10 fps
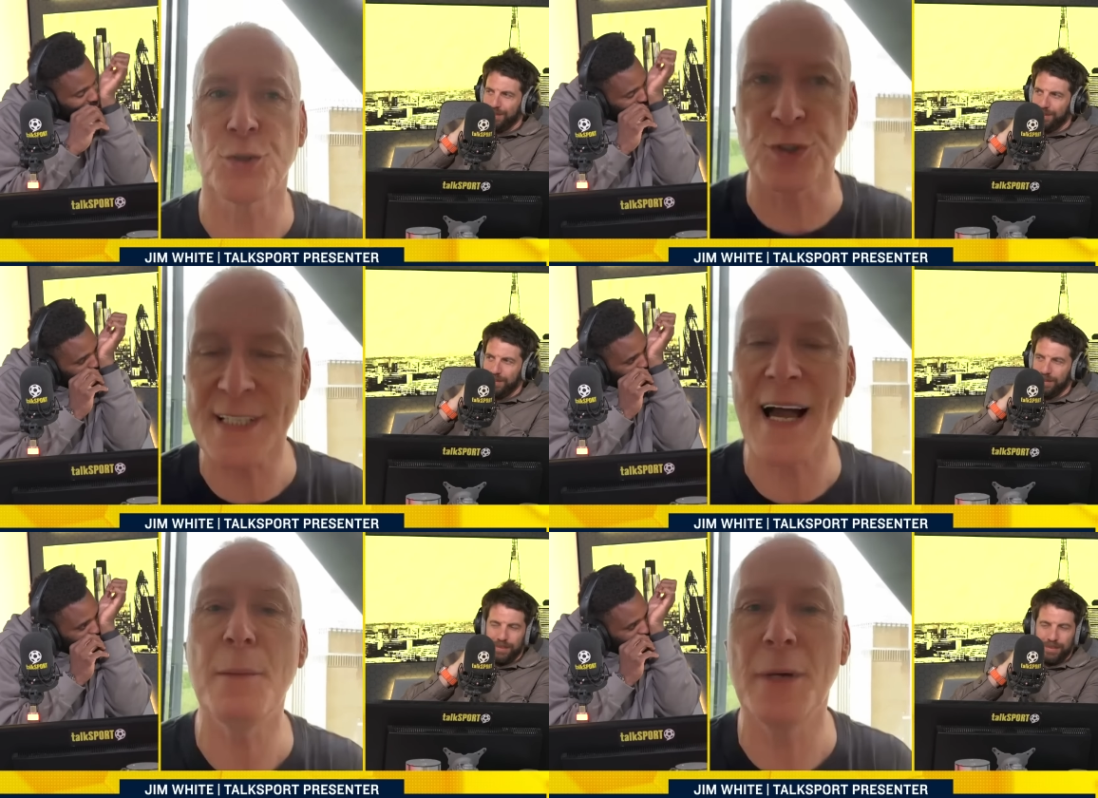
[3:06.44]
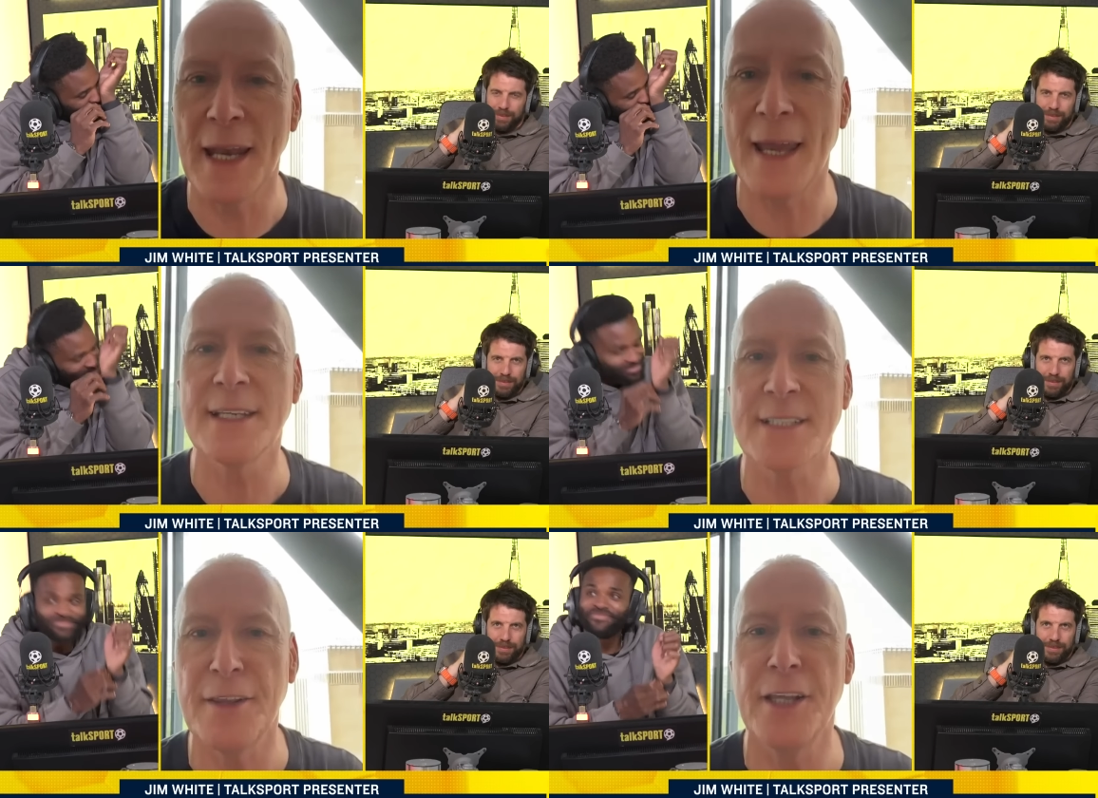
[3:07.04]
Speaker 1: so Simon
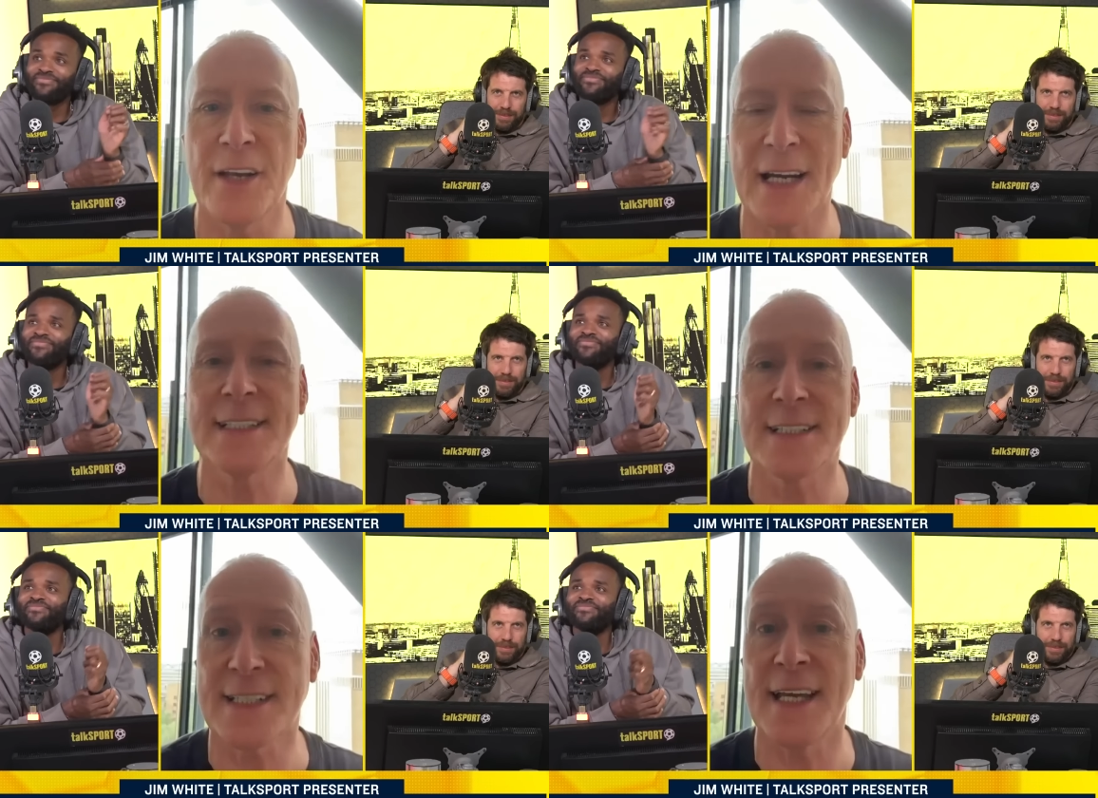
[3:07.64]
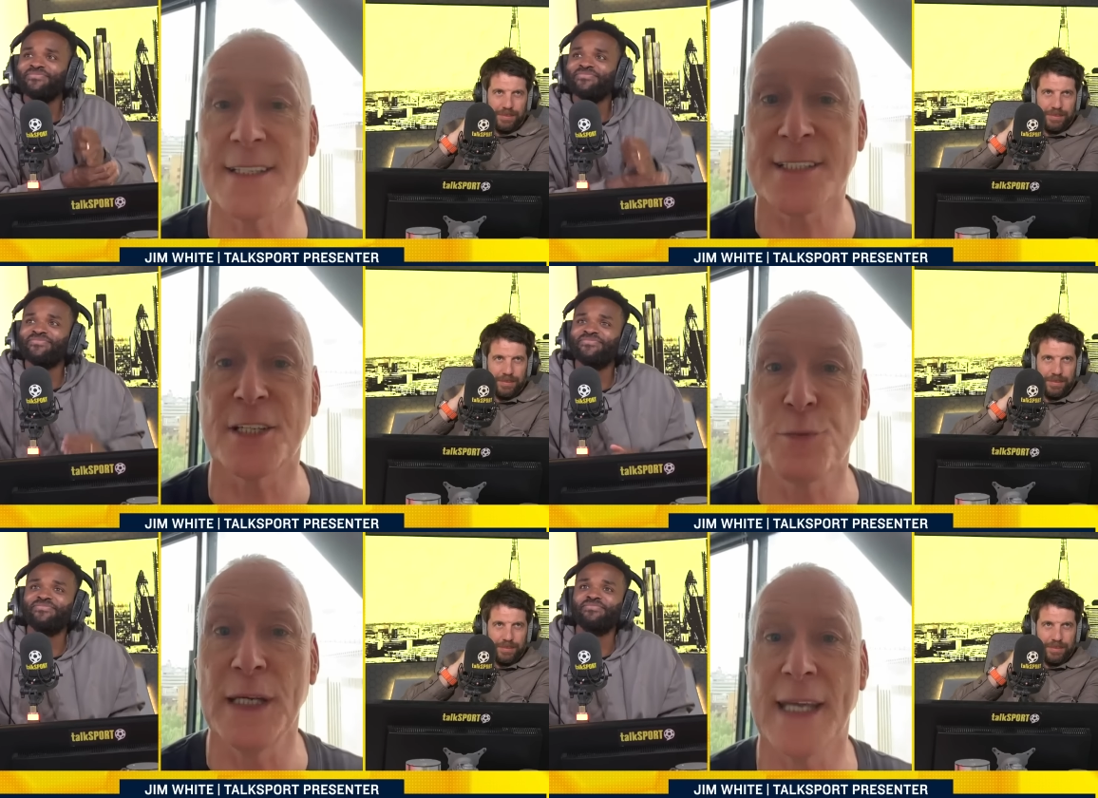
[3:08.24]
is in the United States
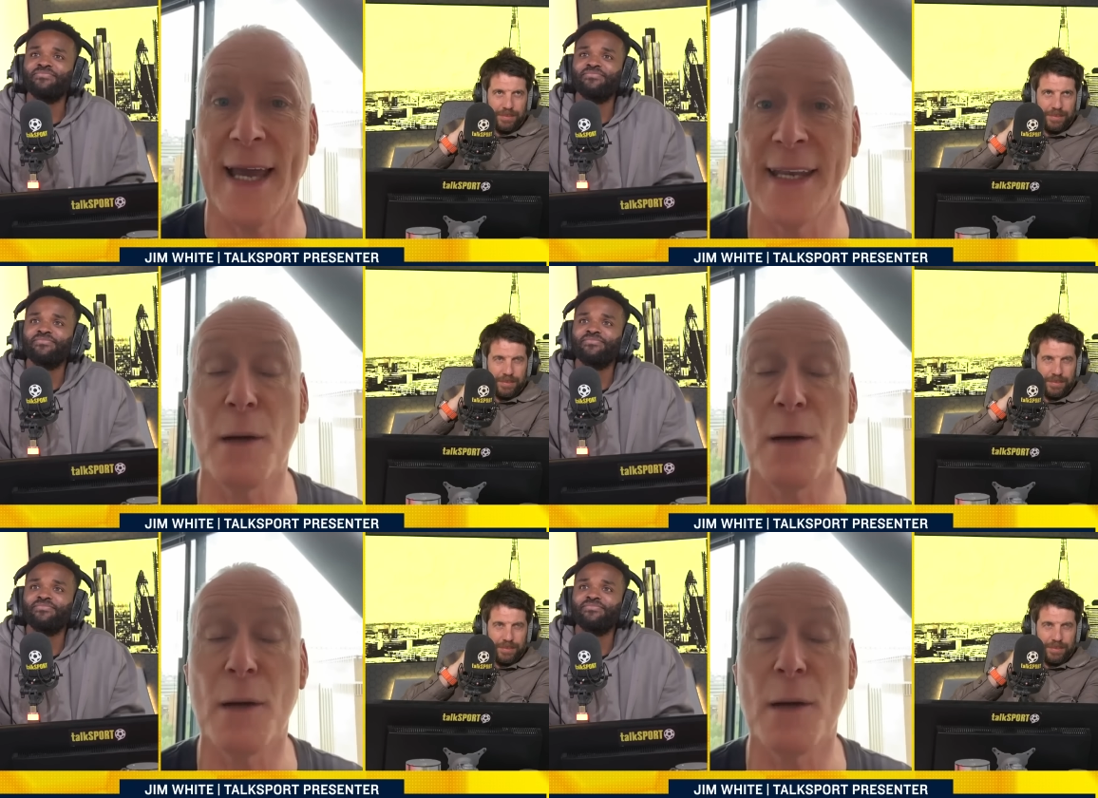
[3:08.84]
this weekend.